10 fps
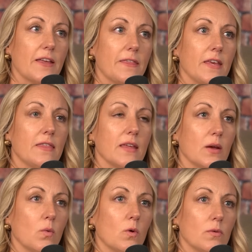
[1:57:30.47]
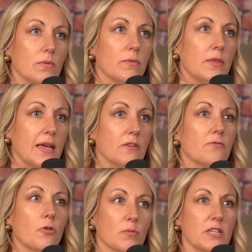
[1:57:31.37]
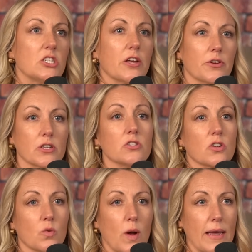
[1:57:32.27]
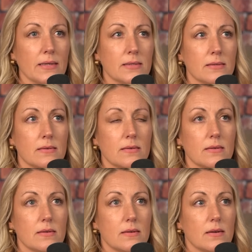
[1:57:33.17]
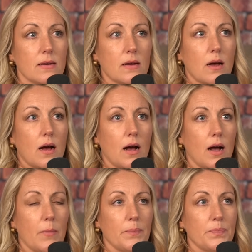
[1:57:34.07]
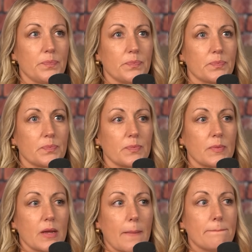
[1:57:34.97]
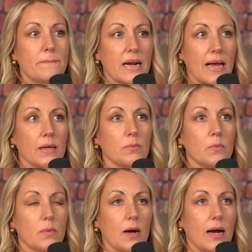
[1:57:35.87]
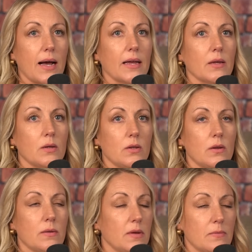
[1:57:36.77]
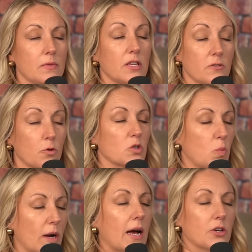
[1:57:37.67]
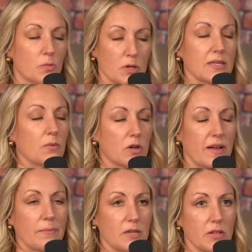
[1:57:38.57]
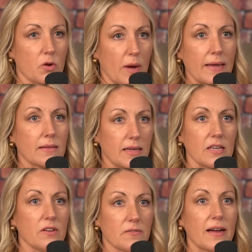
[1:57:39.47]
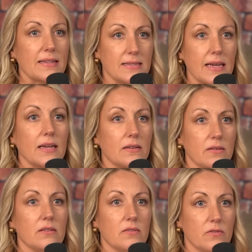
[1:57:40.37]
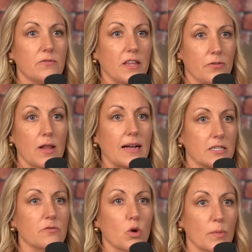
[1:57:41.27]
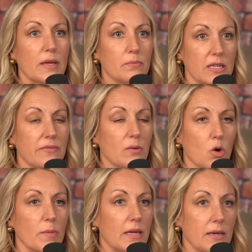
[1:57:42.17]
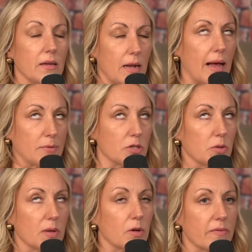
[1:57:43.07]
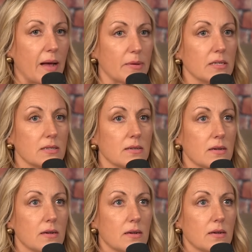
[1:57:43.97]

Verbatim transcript: I think that they informed each other in certain ways. Um, but I, I the divorce 100% would have happened either way. Like, even if I had stayed faithful, active Mormon, believing Mormon, it absolutely would have happened.